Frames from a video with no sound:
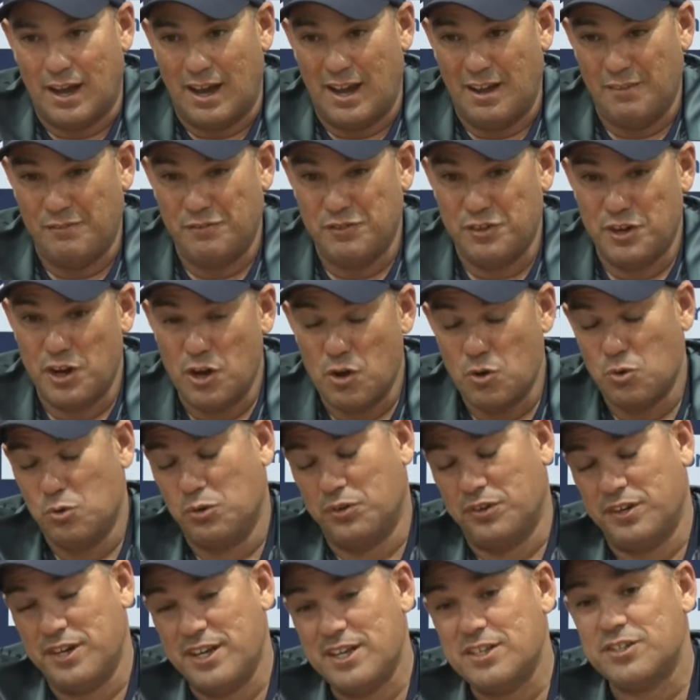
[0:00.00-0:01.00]
I've no
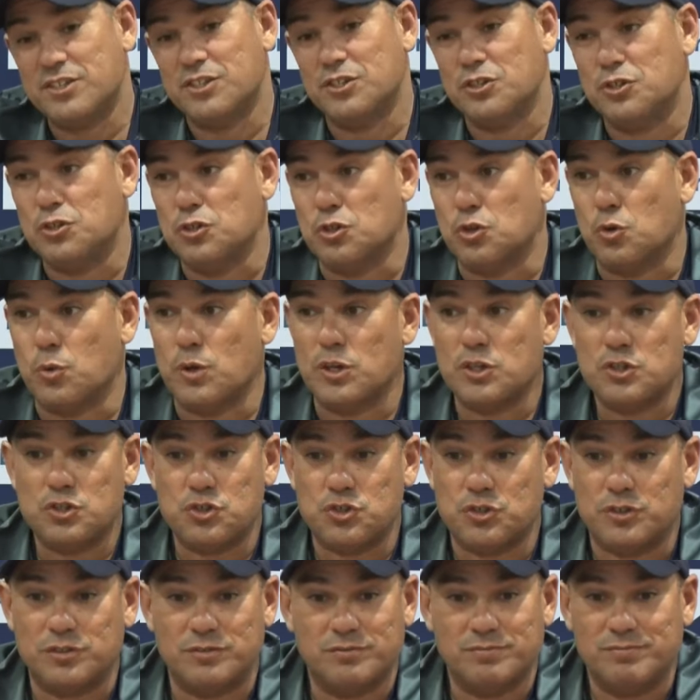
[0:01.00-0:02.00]
reason to
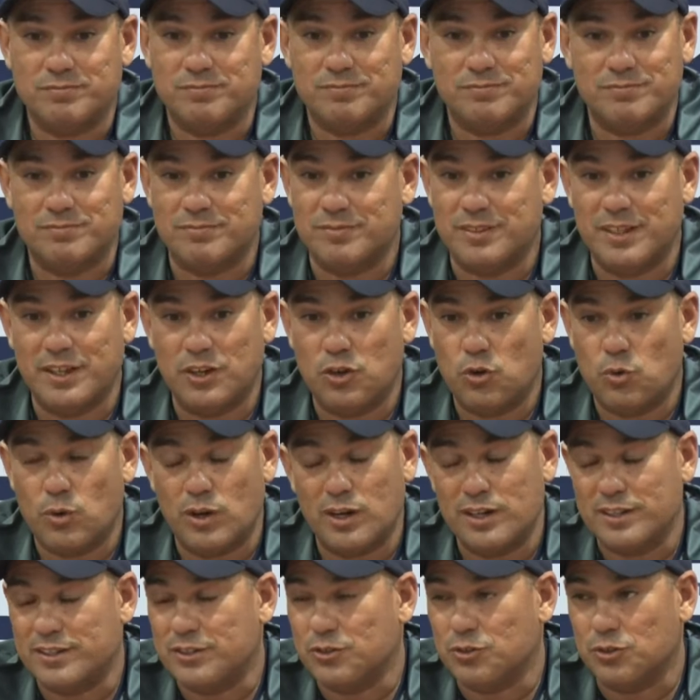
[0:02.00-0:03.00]
question their
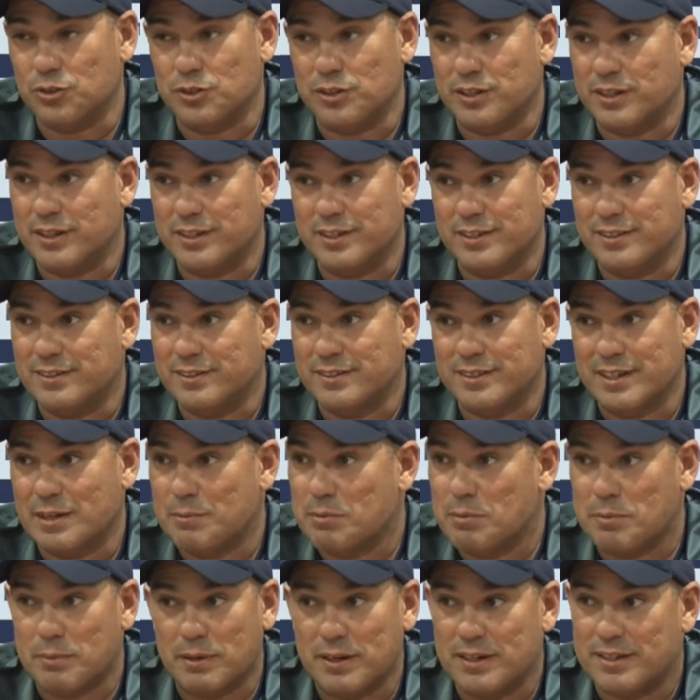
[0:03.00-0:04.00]
quality or their
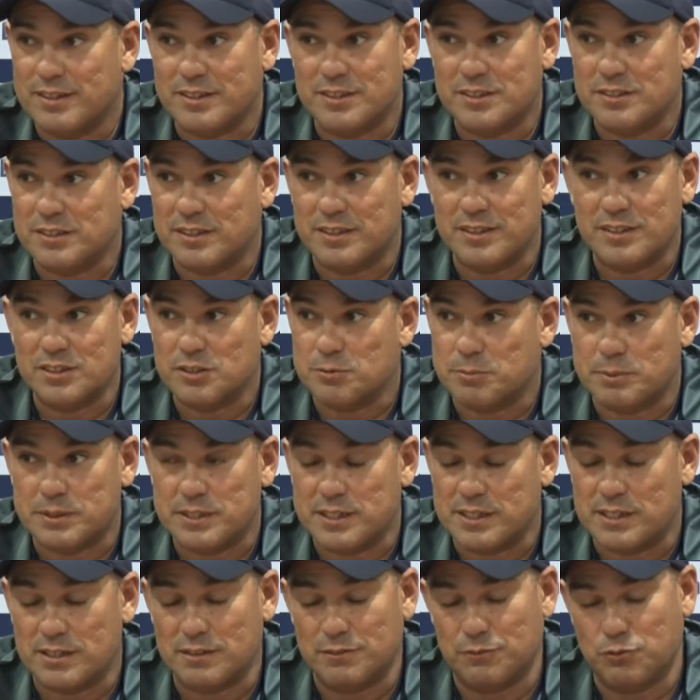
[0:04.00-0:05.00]
capabilities in this
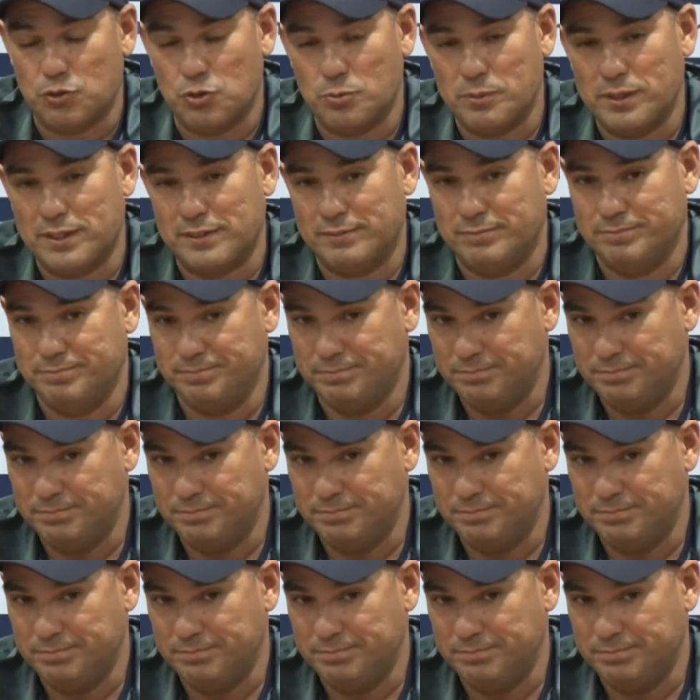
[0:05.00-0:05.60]
particular format.